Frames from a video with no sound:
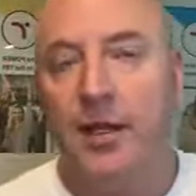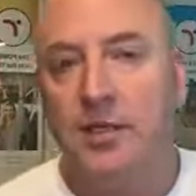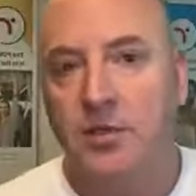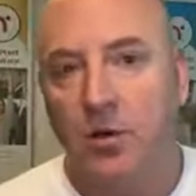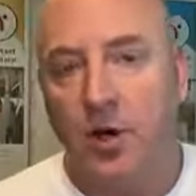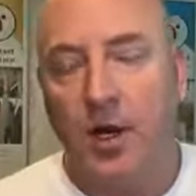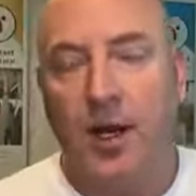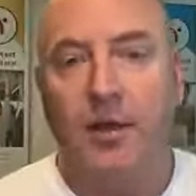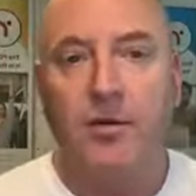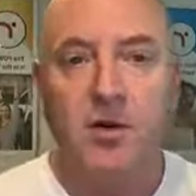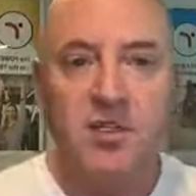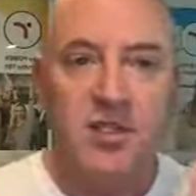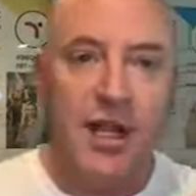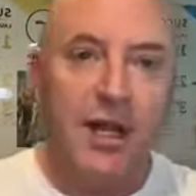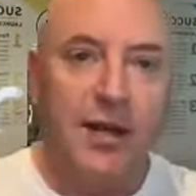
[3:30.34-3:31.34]
is you're going to either
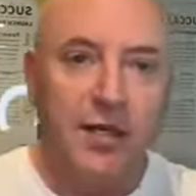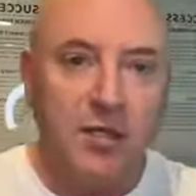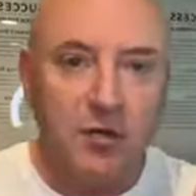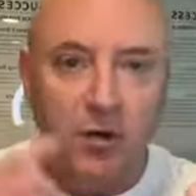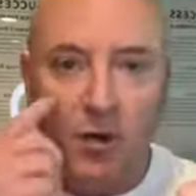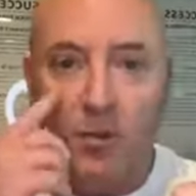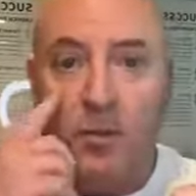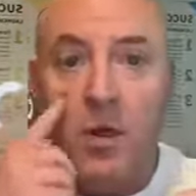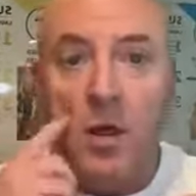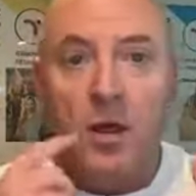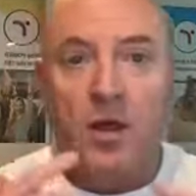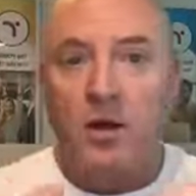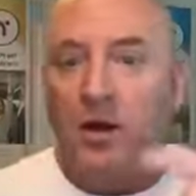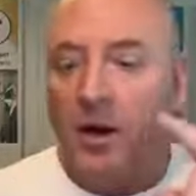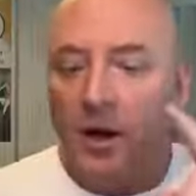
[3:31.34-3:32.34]
send it to them,
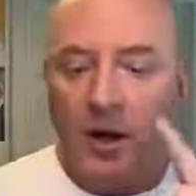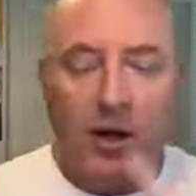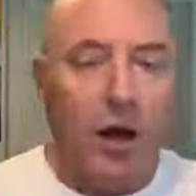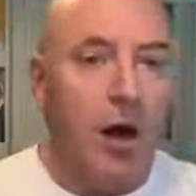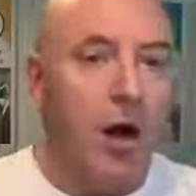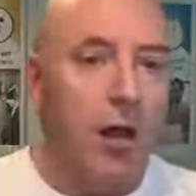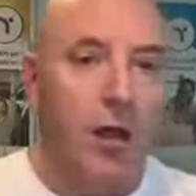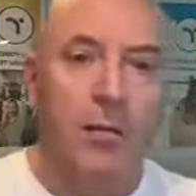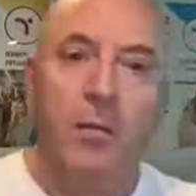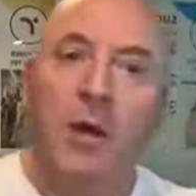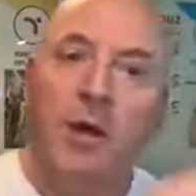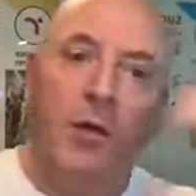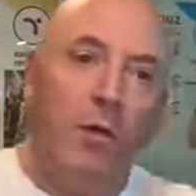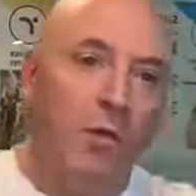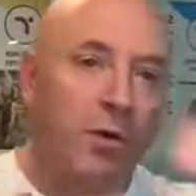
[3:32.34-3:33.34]
you're going to call
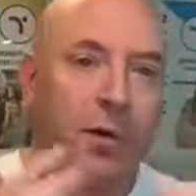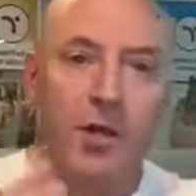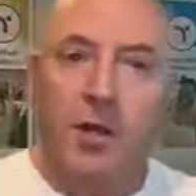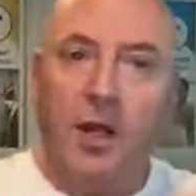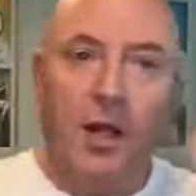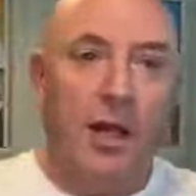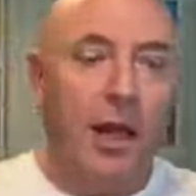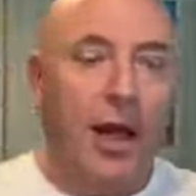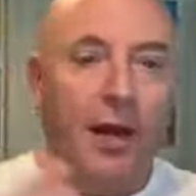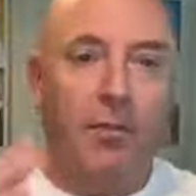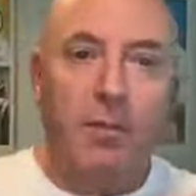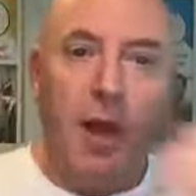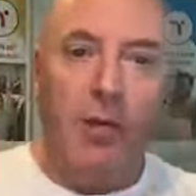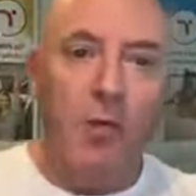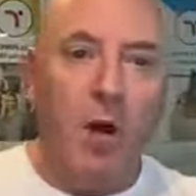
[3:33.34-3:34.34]
them, you can kind of
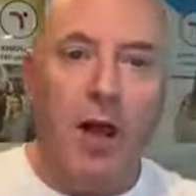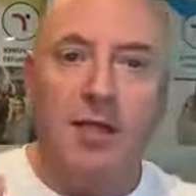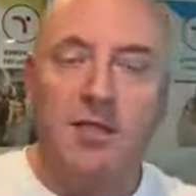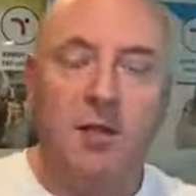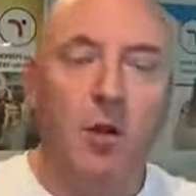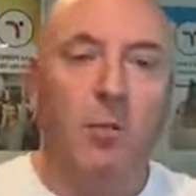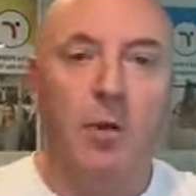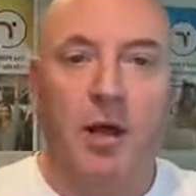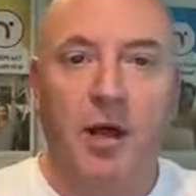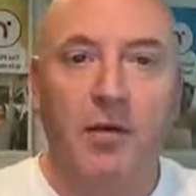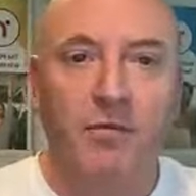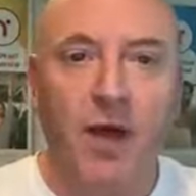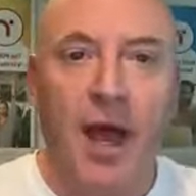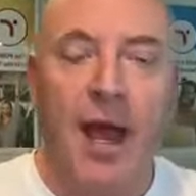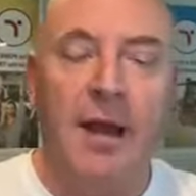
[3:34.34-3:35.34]
memorize a little bit
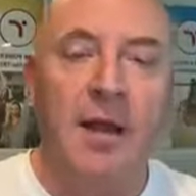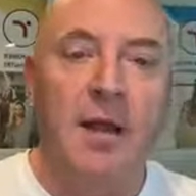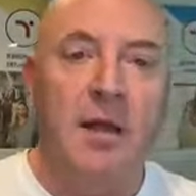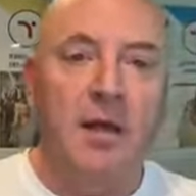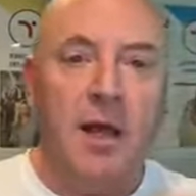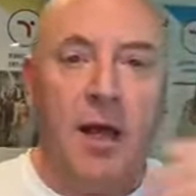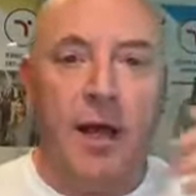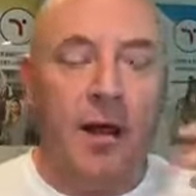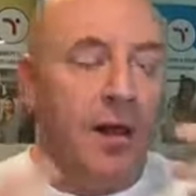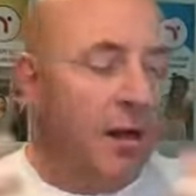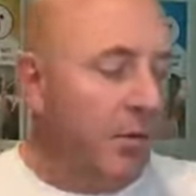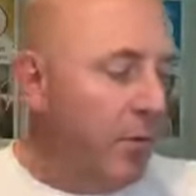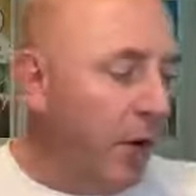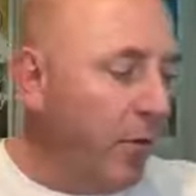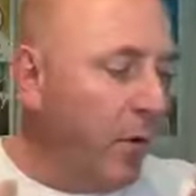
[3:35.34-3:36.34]
of that,
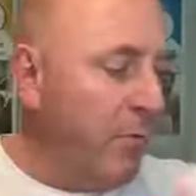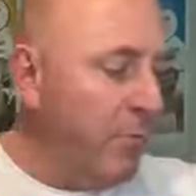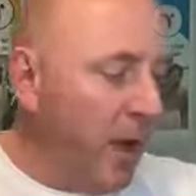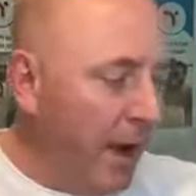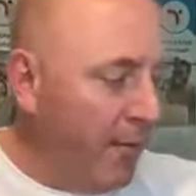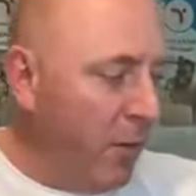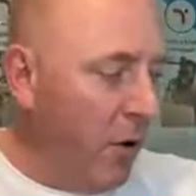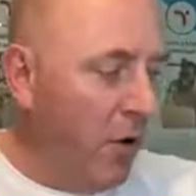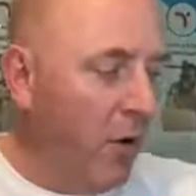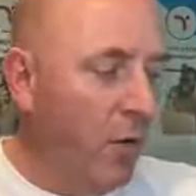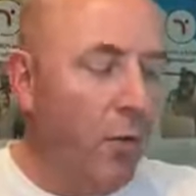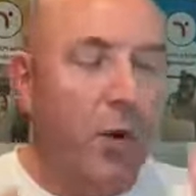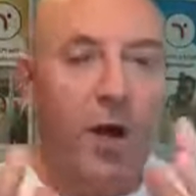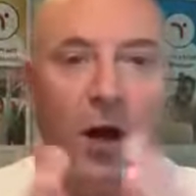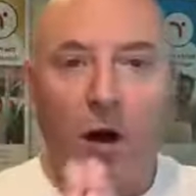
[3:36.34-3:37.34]
but remember,
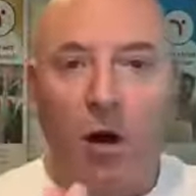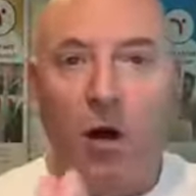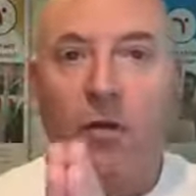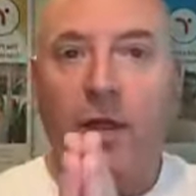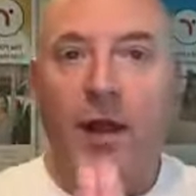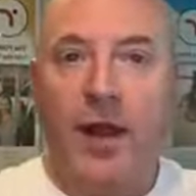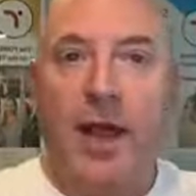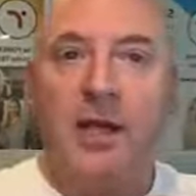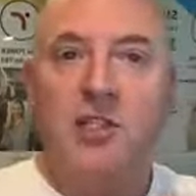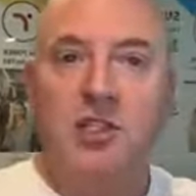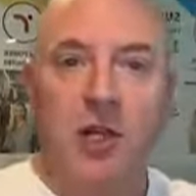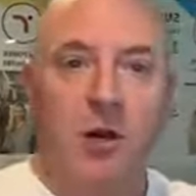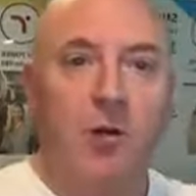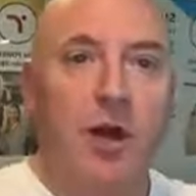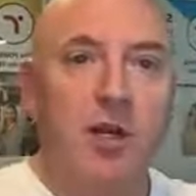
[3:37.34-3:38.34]
we are the next
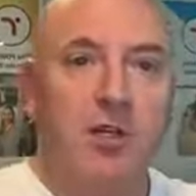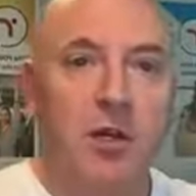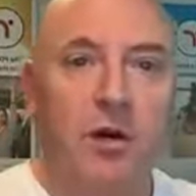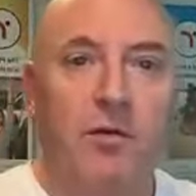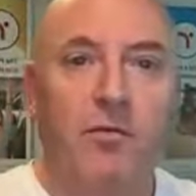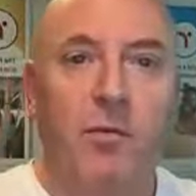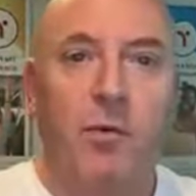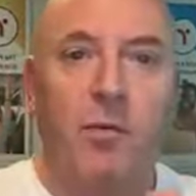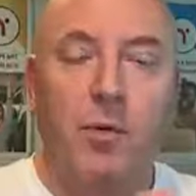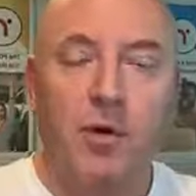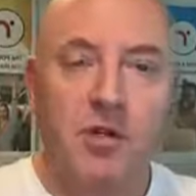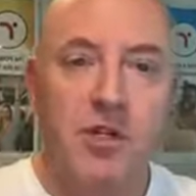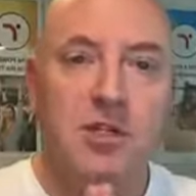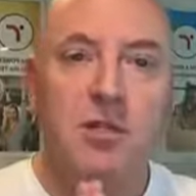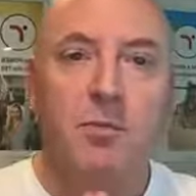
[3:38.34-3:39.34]
generation of
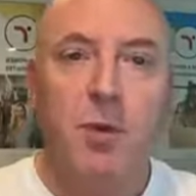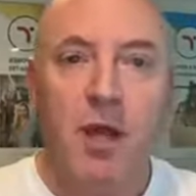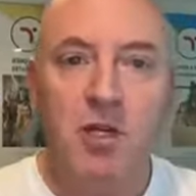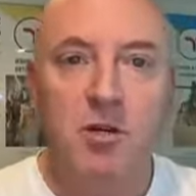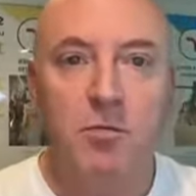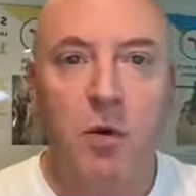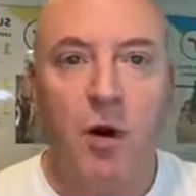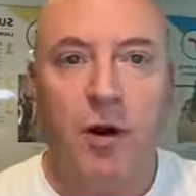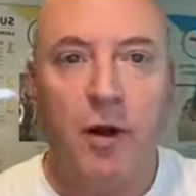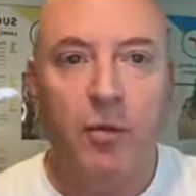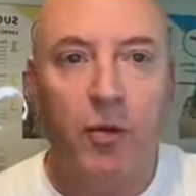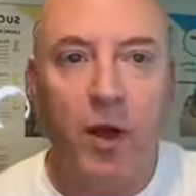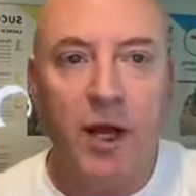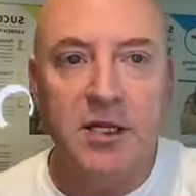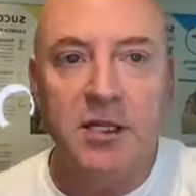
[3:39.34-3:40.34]
participation
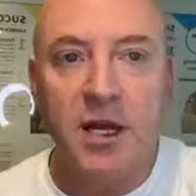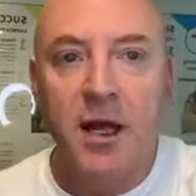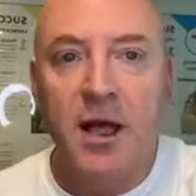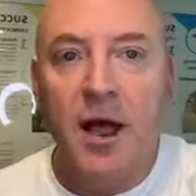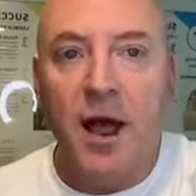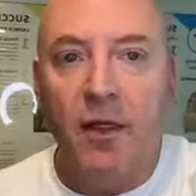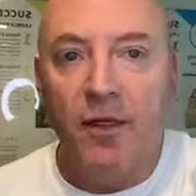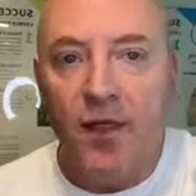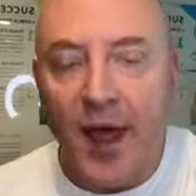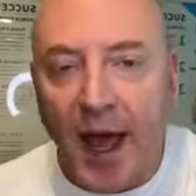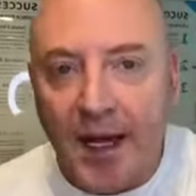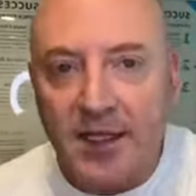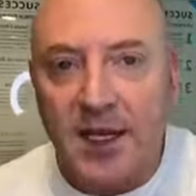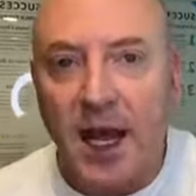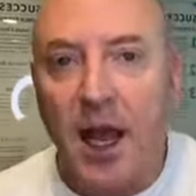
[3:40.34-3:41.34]
marketplace, and
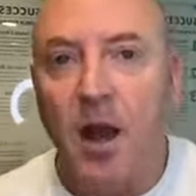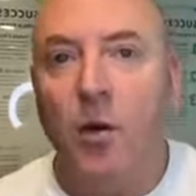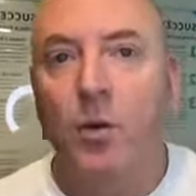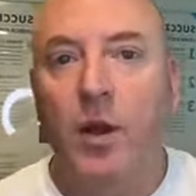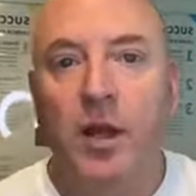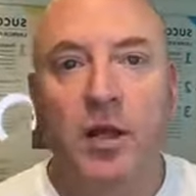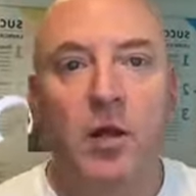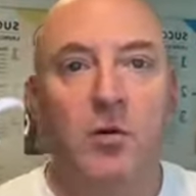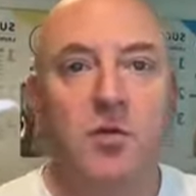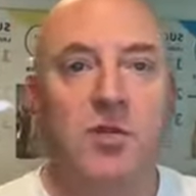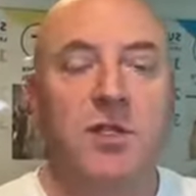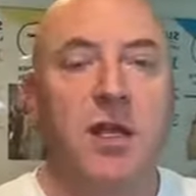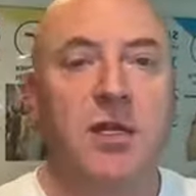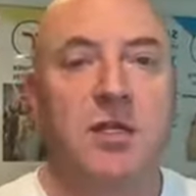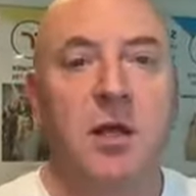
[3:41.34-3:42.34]
that's how we use
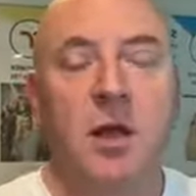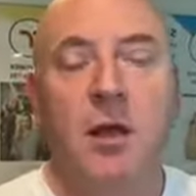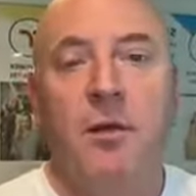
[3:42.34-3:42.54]
this.